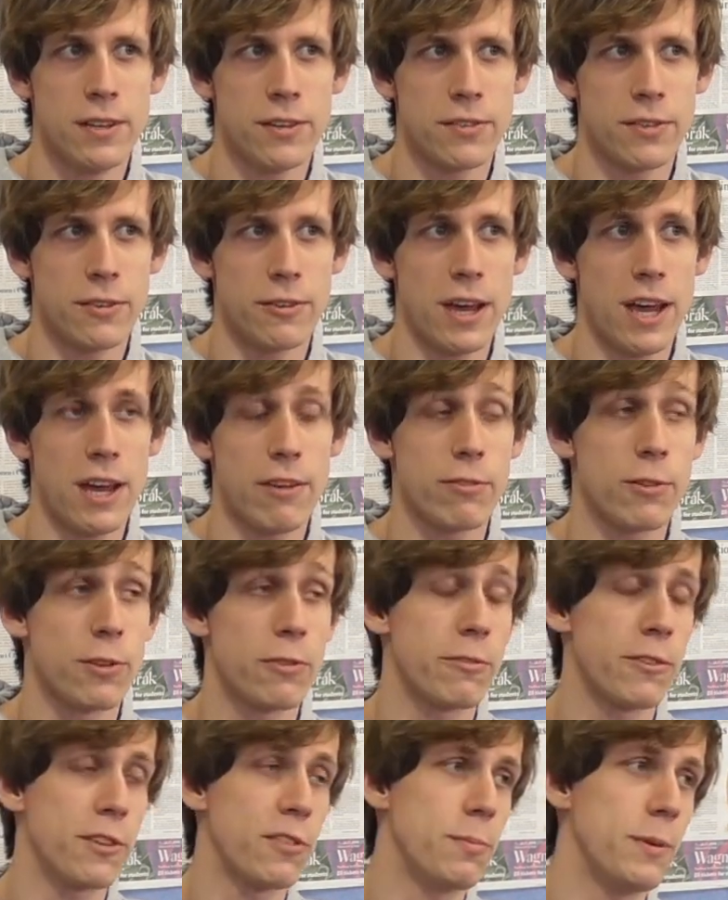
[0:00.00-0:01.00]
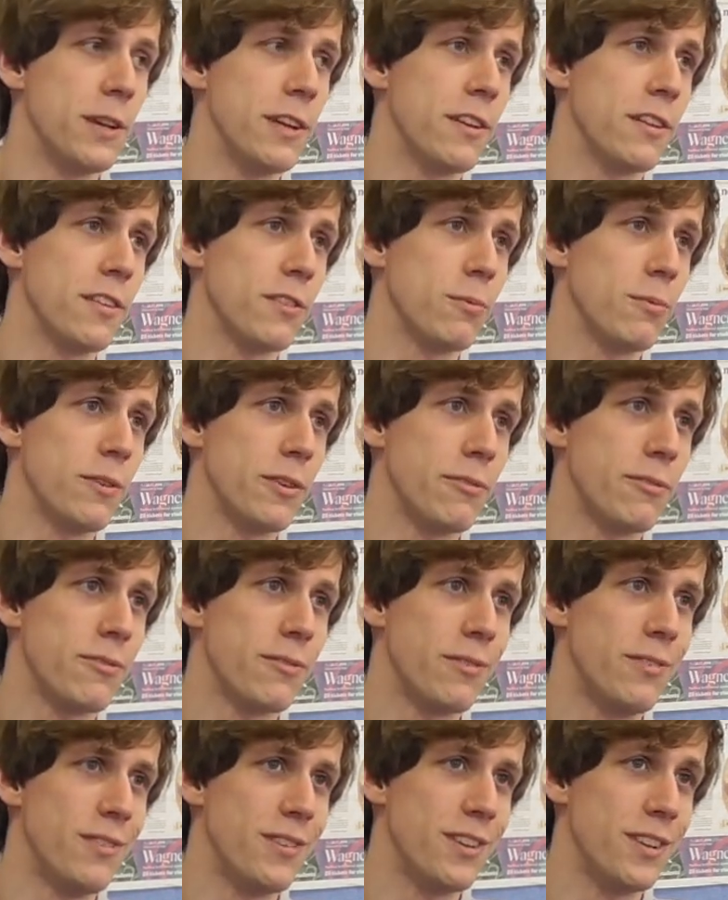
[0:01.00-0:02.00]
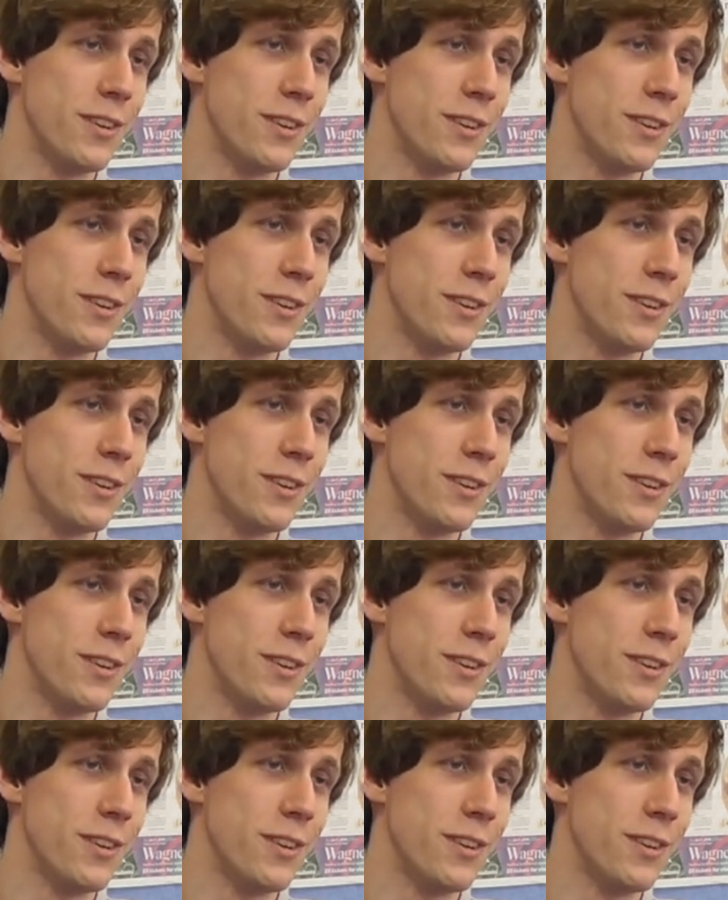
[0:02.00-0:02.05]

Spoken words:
So I have a lot of experience with